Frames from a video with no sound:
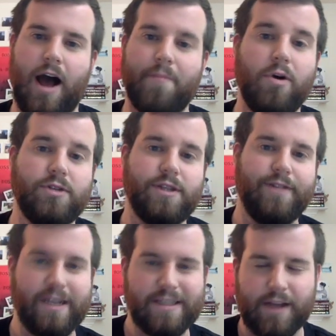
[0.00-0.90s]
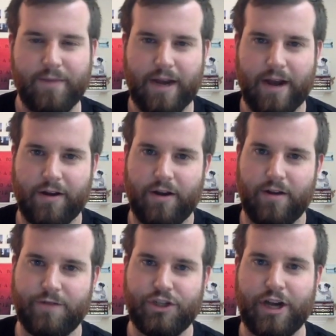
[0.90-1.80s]
Most of it is coming out
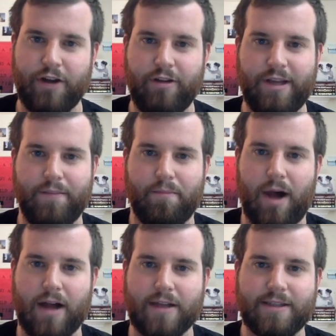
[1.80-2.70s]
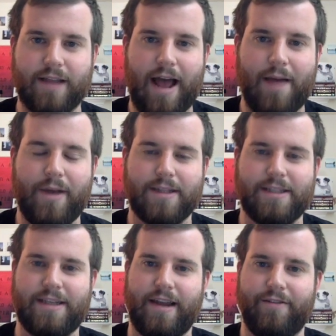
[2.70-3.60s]
of Sherry Ma's lab at
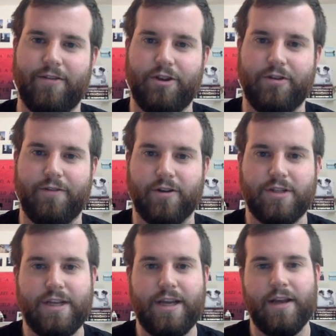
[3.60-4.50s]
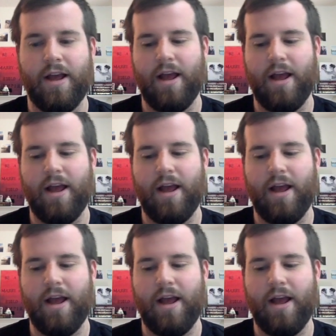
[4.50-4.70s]
Stanford University,